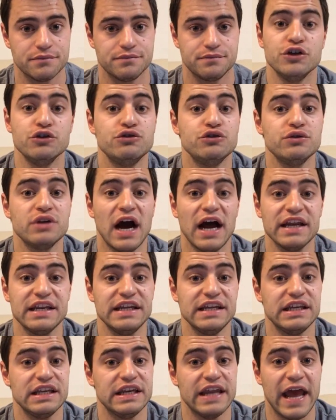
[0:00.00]
You do not
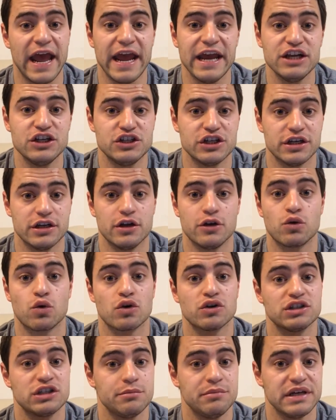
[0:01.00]
need an agent in
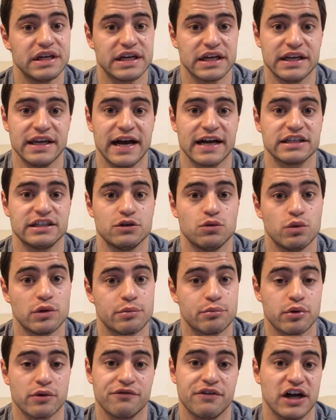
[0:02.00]
order to be connected
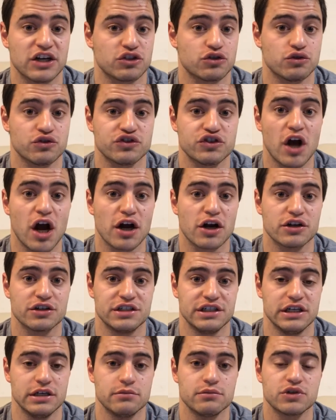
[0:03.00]
with professional soccer
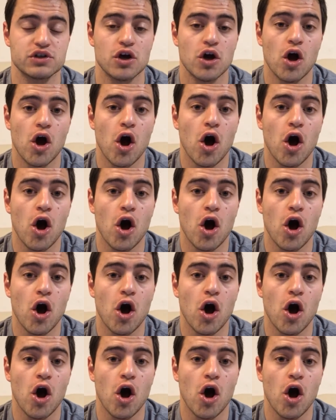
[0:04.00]
teams.